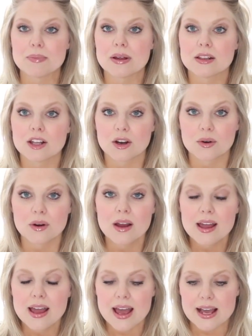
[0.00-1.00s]
pillow
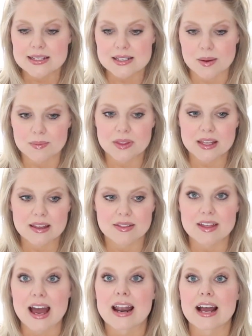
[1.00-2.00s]
is something
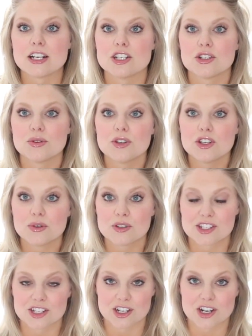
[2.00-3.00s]
that I do
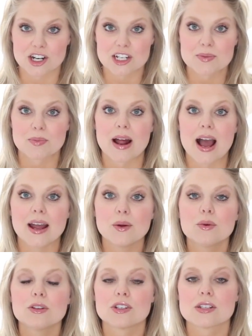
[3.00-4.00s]
use to nurse, but I
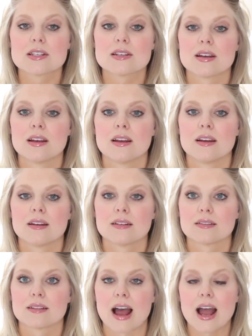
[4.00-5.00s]

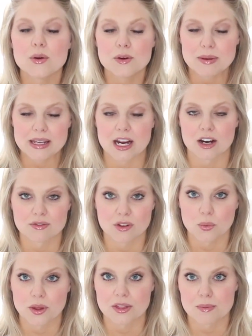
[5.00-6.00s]
would be
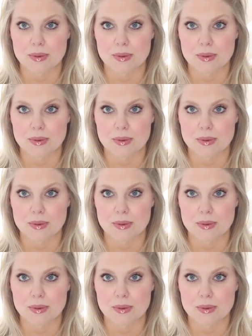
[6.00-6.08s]
careful with the